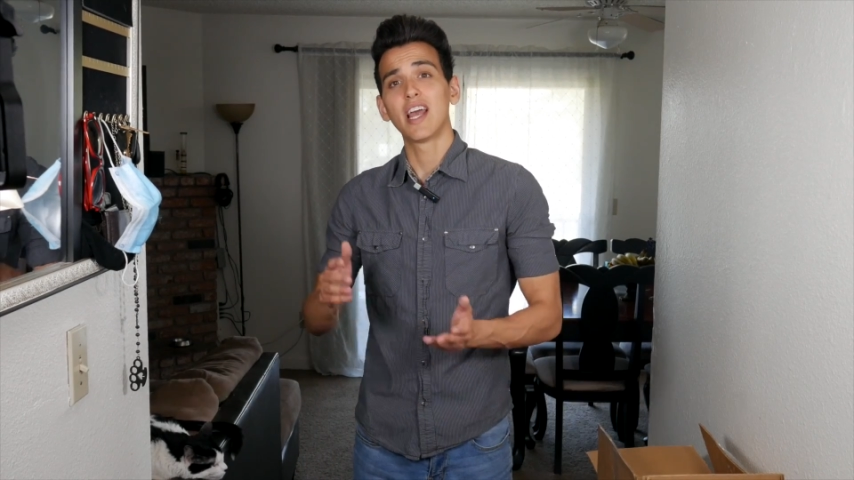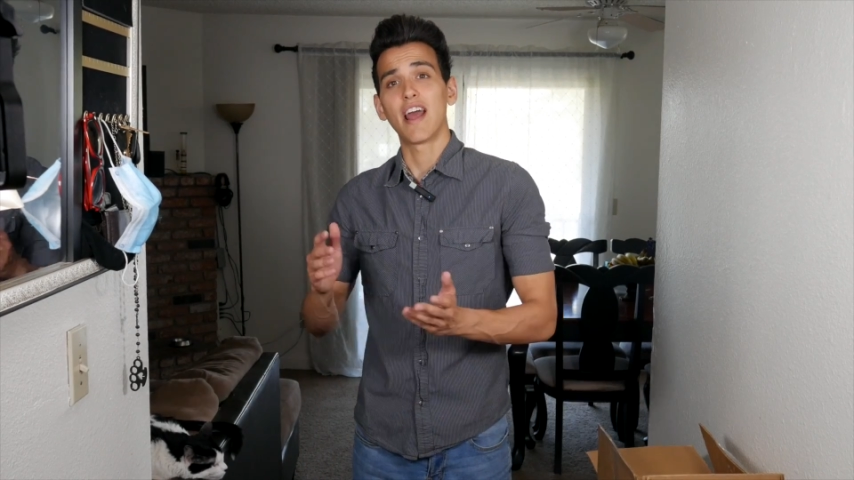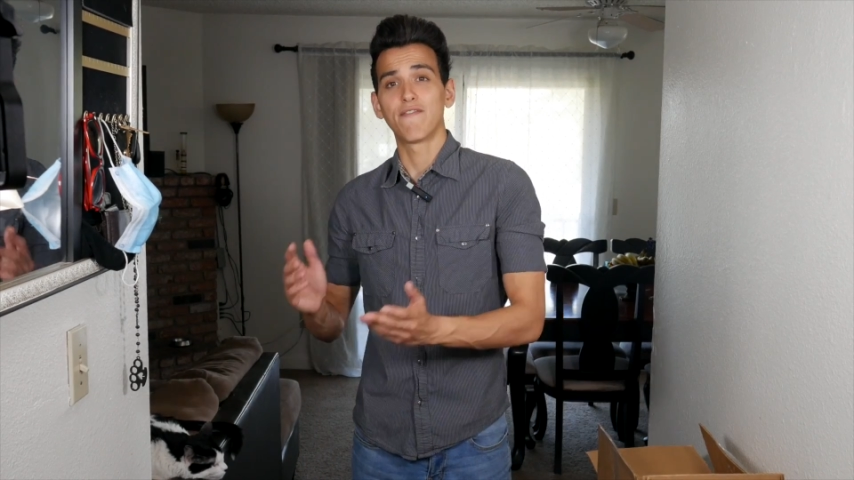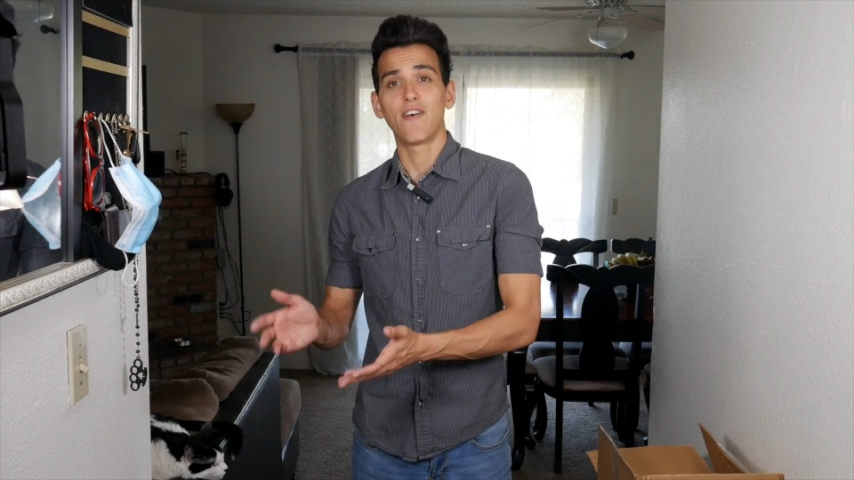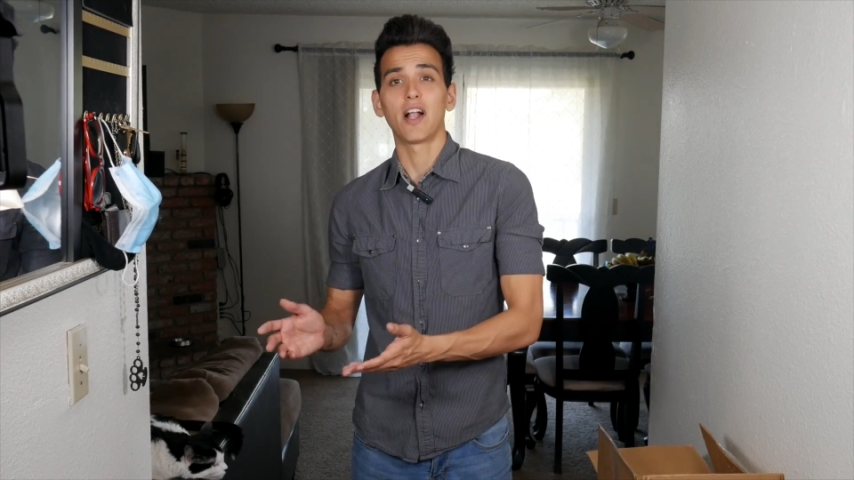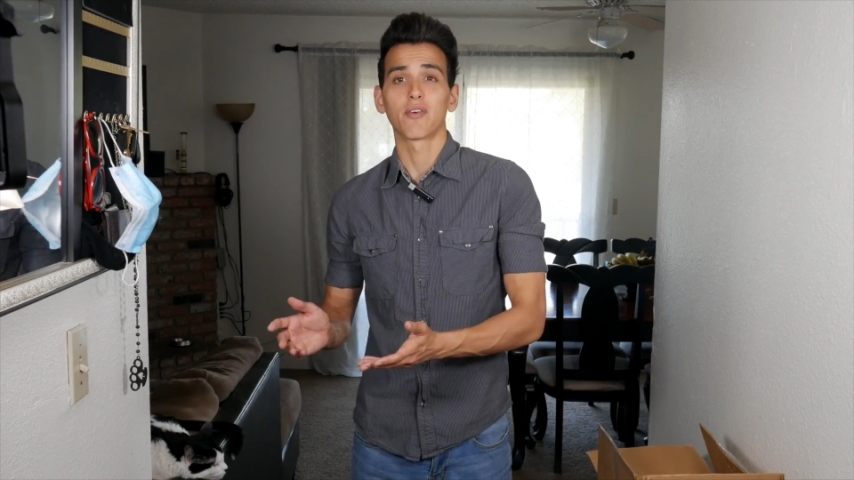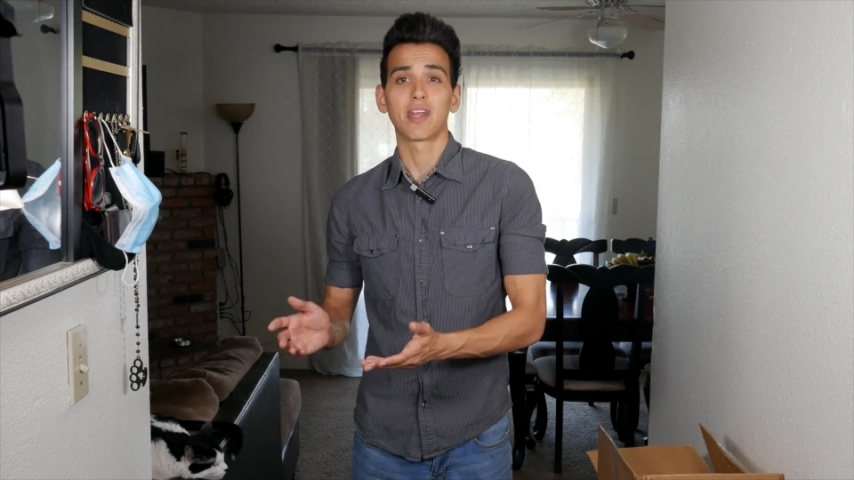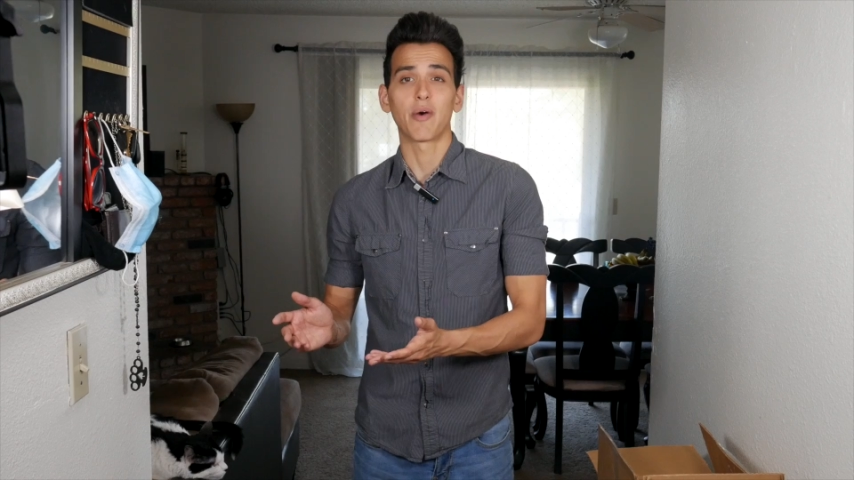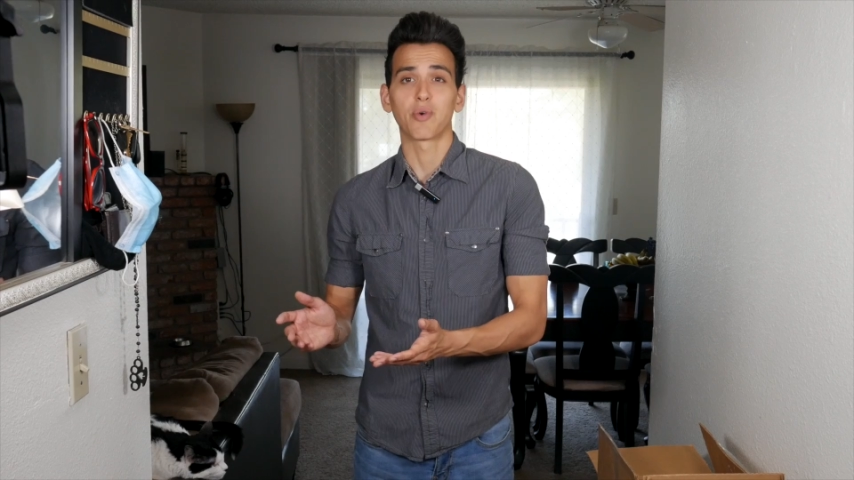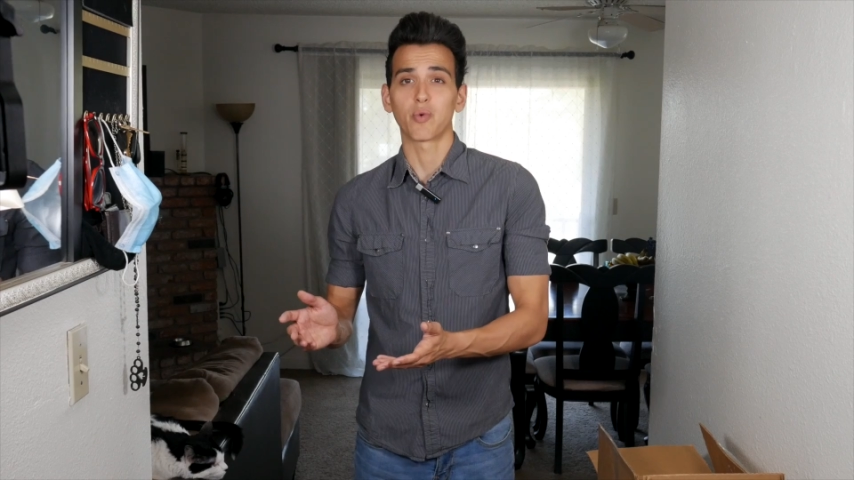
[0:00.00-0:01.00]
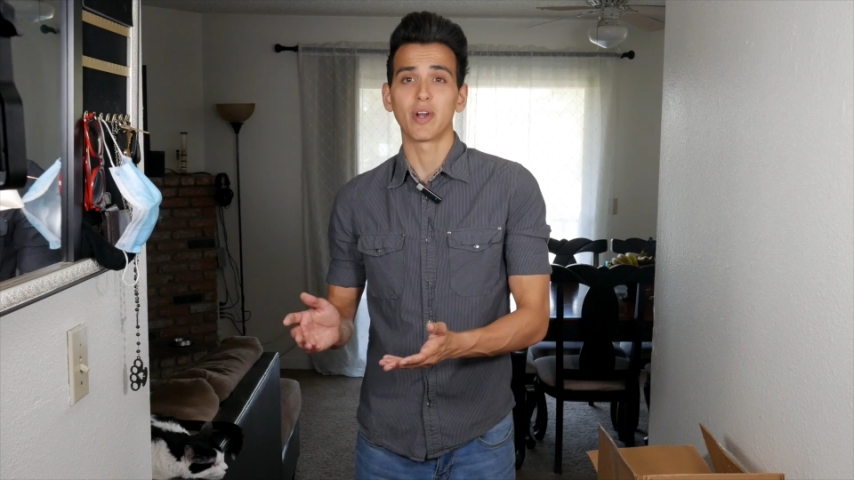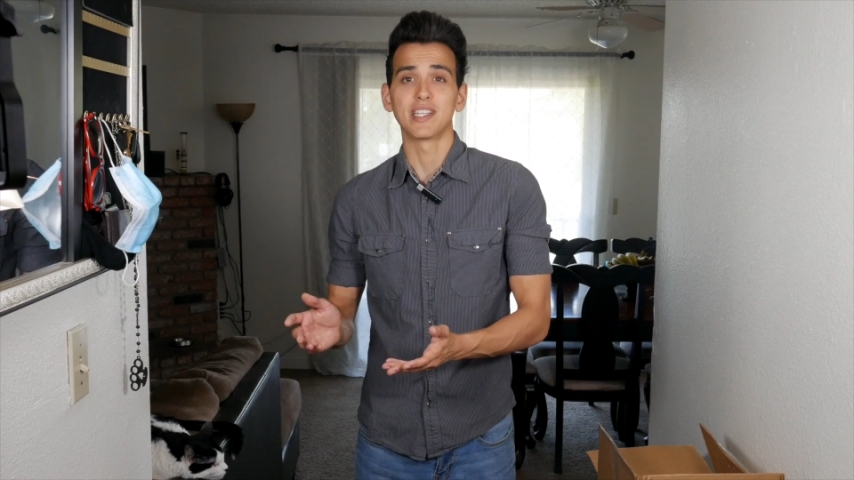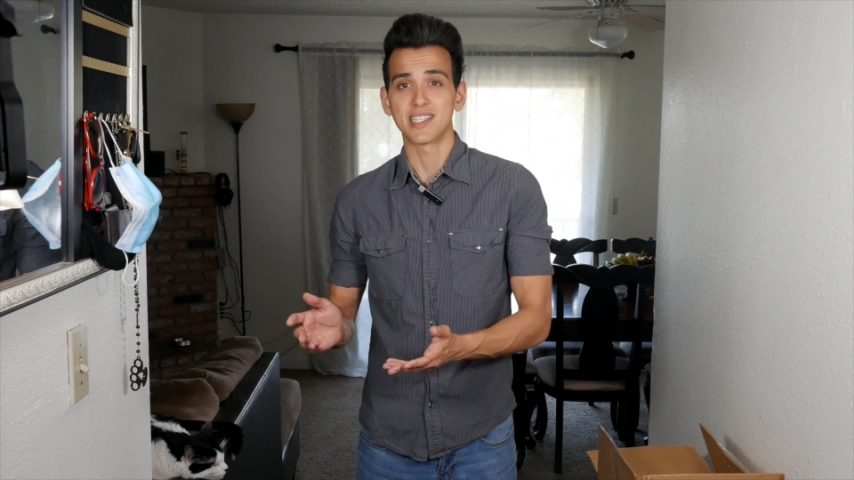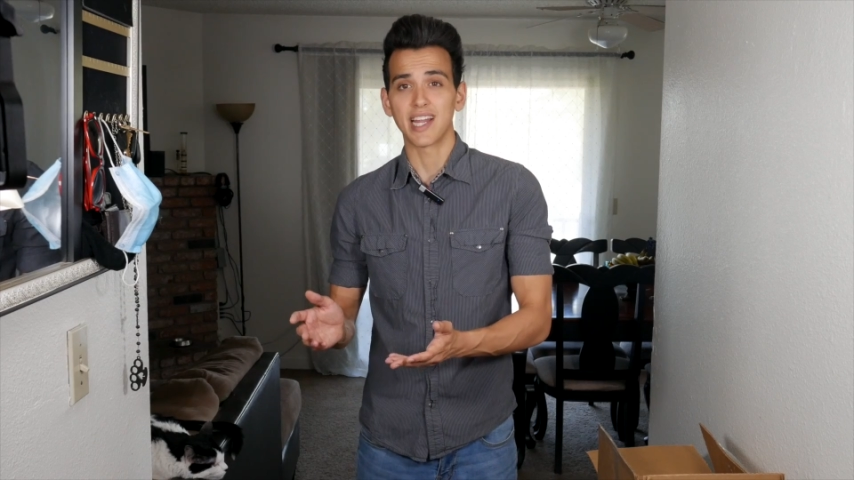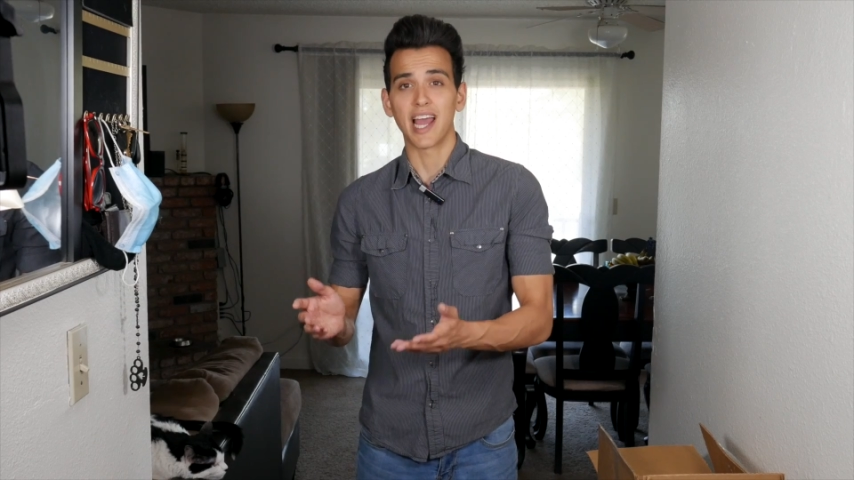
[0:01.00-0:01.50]
and follow that with
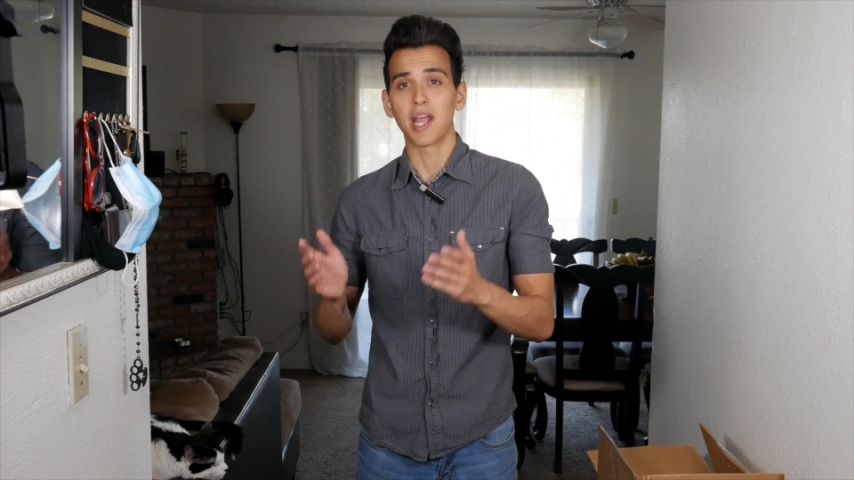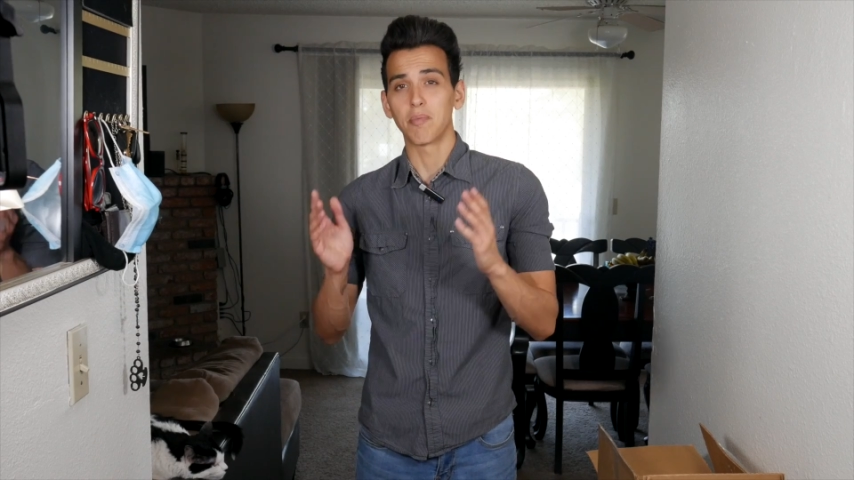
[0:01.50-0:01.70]
Wednesday